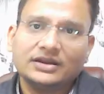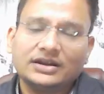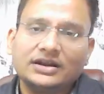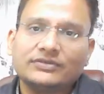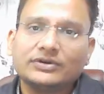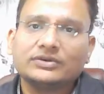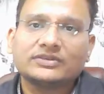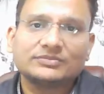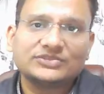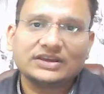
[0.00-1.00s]
in different
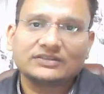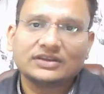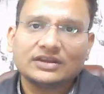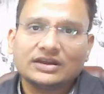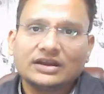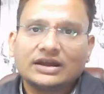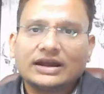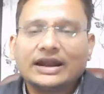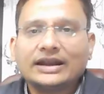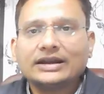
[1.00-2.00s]
subjects
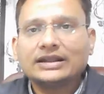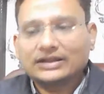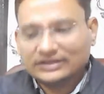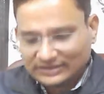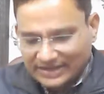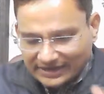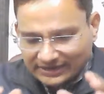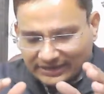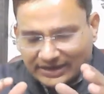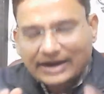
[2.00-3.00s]
and
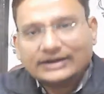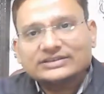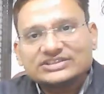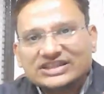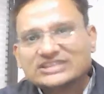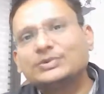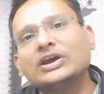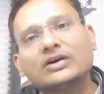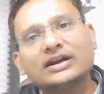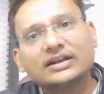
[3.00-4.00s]
that can't just be
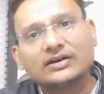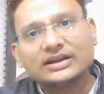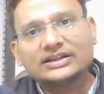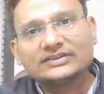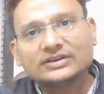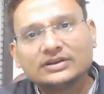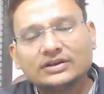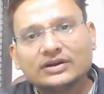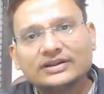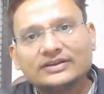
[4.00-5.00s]
called a knowledge
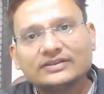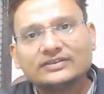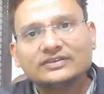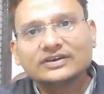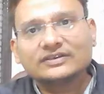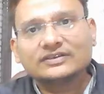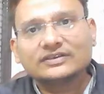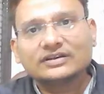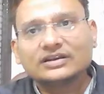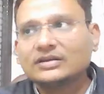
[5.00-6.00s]
knowledge is just
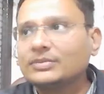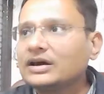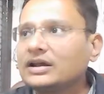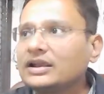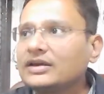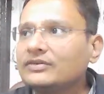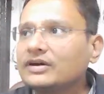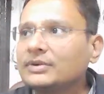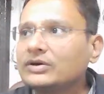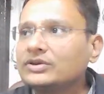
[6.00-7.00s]
alive
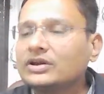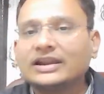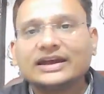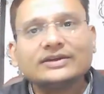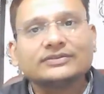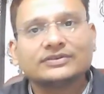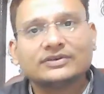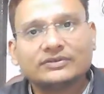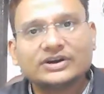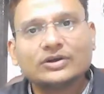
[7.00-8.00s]
about your life
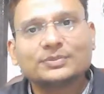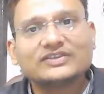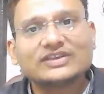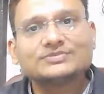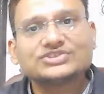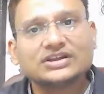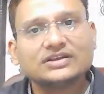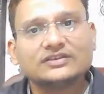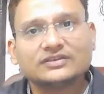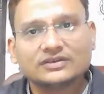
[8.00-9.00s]
what your perception
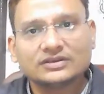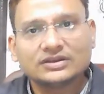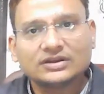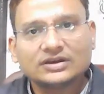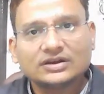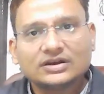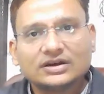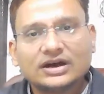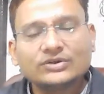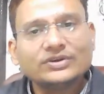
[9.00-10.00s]
is
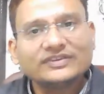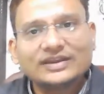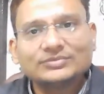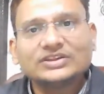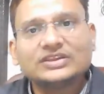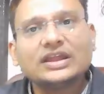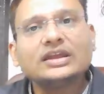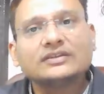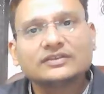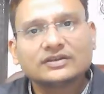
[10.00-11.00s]
how you receive the
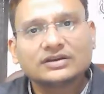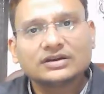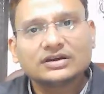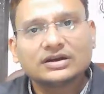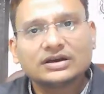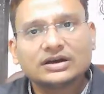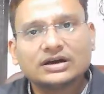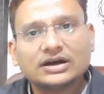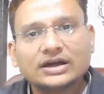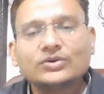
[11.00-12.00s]
things
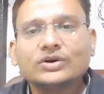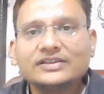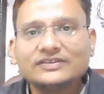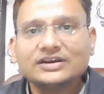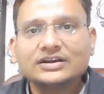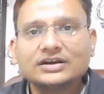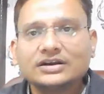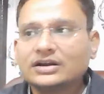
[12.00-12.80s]
how you consider